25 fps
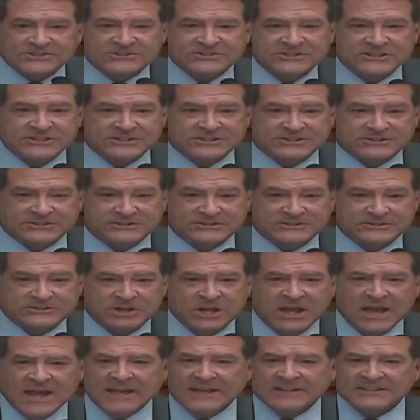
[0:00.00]
citizens
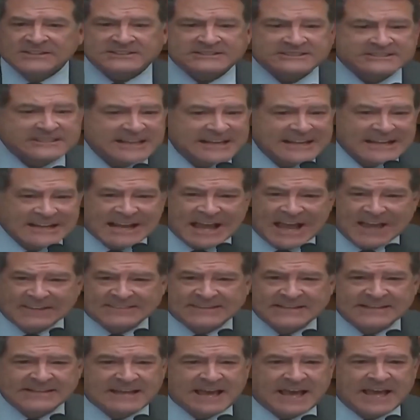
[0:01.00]
sitting at
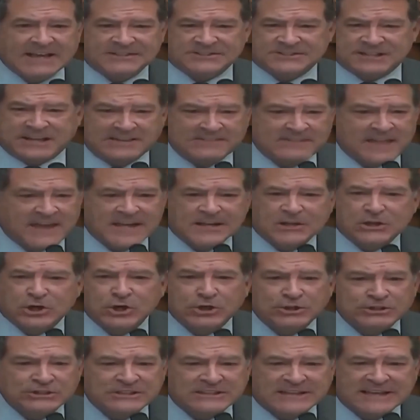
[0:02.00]
the gates, and they
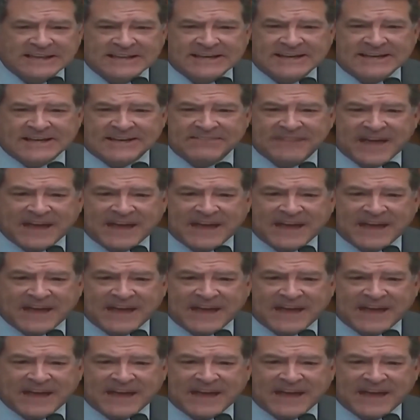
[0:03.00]
couldn't get in.